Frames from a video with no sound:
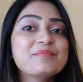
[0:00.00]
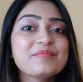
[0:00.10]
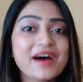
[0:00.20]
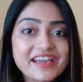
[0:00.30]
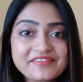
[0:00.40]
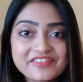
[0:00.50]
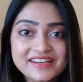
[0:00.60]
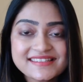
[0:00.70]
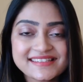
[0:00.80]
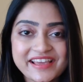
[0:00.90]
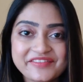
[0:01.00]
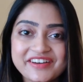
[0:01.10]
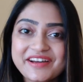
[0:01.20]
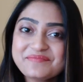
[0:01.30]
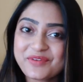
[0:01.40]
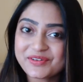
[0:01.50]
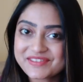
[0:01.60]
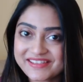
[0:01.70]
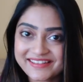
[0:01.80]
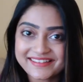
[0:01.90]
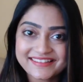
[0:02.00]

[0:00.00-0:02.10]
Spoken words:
my first ever unboxing.